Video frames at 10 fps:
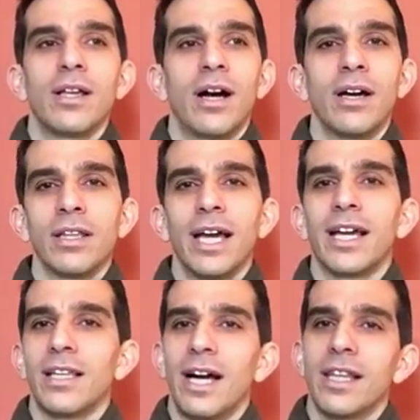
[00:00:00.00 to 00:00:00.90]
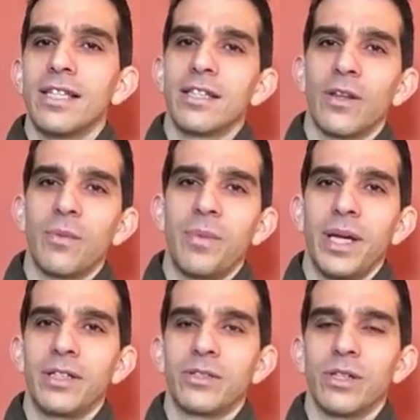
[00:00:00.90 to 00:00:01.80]
unlike a lot of these other
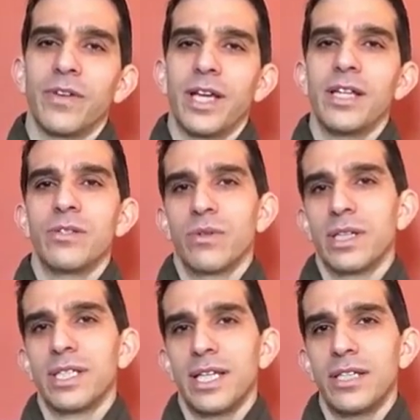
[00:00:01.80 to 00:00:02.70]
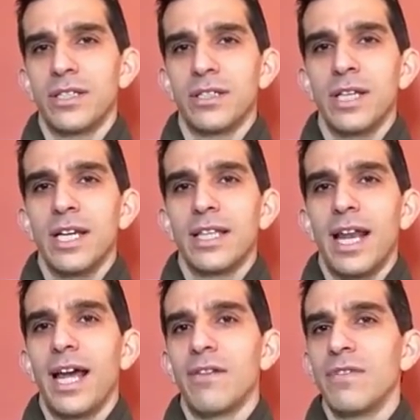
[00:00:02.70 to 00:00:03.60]
big certification organizations that
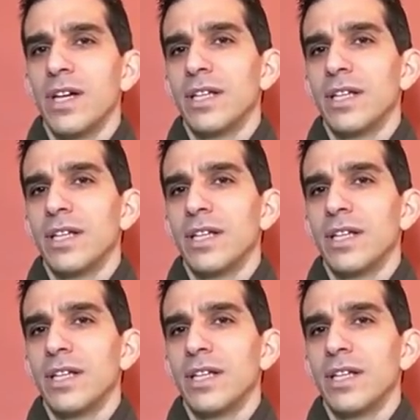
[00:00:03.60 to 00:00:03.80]
have